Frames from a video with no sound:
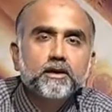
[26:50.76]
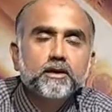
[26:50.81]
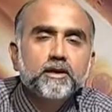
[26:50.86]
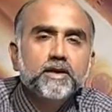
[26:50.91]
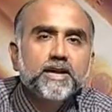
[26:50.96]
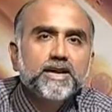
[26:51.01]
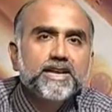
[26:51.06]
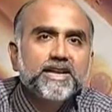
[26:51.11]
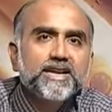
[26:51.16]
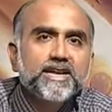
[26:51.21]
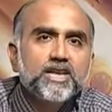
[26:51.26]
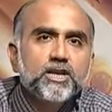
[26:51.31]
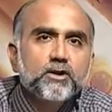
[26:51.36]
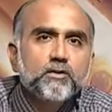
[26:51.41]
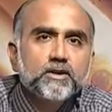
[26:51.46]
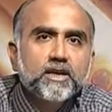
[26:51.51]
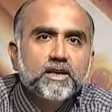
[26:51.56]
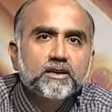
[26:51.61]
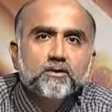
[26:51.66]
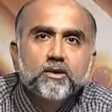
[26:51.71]
getting in new
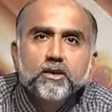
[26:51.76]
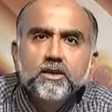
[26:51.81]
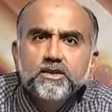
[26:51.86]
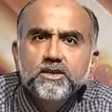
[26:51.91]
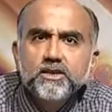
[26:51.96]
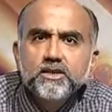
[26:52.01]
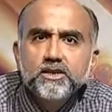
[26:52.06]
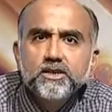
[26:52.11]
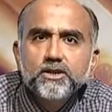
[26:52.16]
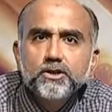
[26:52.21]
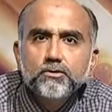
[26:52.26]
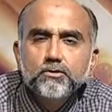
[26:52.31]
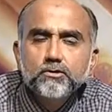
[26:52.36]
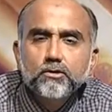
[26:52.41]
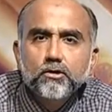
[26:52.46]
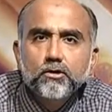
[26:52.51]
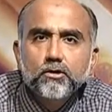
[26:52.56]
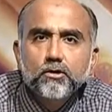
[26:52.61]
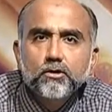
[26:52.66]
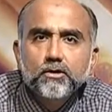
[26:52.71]
technologies into
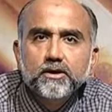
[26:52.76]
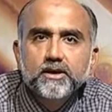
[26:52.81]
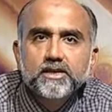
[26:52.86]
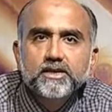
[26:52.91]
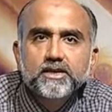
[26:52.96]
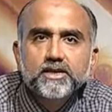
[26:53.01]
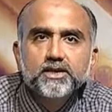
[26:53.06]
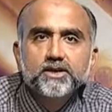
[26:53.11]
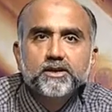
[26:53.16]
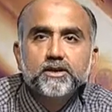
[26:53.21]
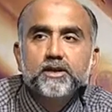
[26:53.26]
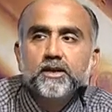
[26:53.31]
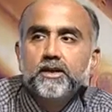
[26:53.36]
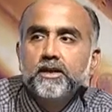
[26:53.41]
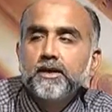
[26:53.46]
your organization,